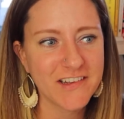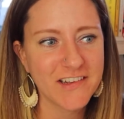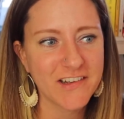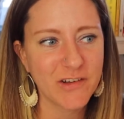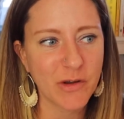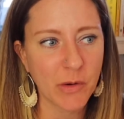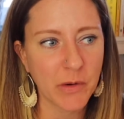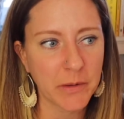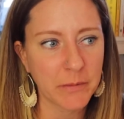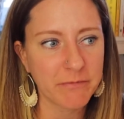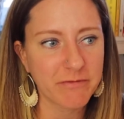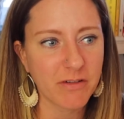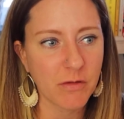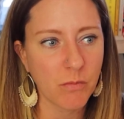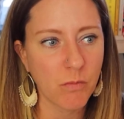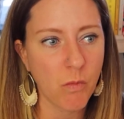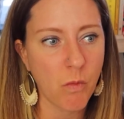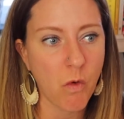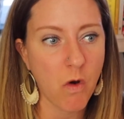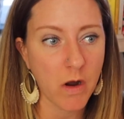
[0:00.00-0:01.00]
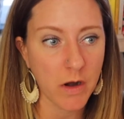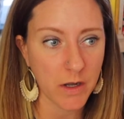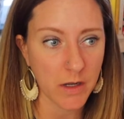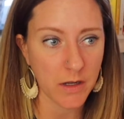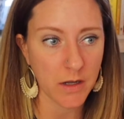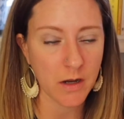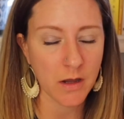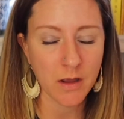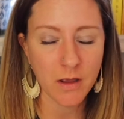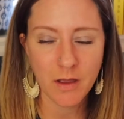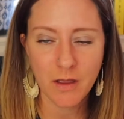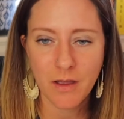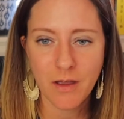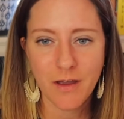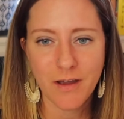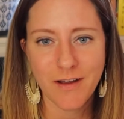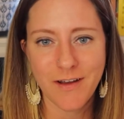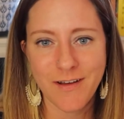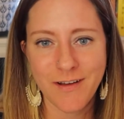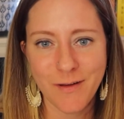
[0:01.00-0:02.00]
going from one
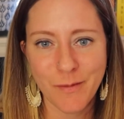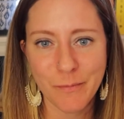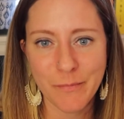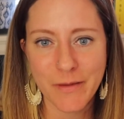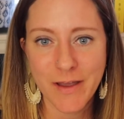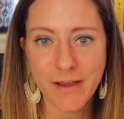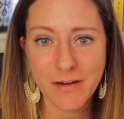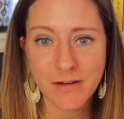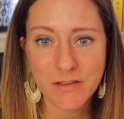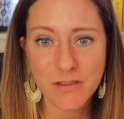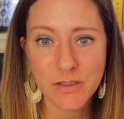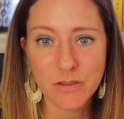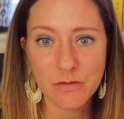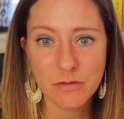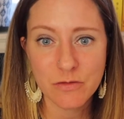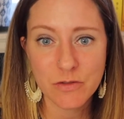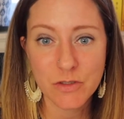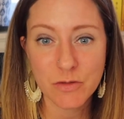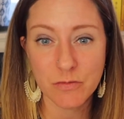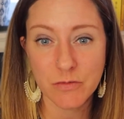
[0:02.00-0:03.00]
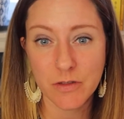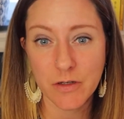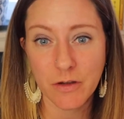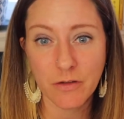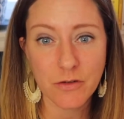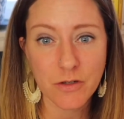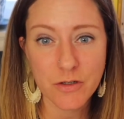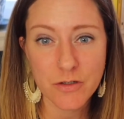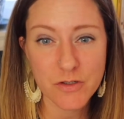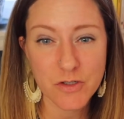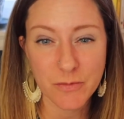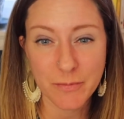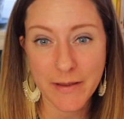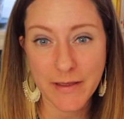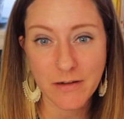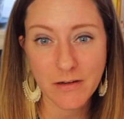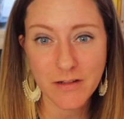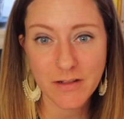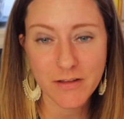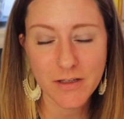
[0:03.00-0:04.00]
attitude to another
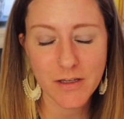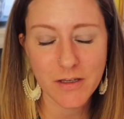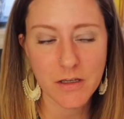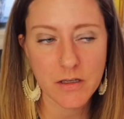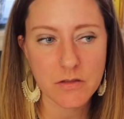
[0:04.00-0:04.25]
dramatically.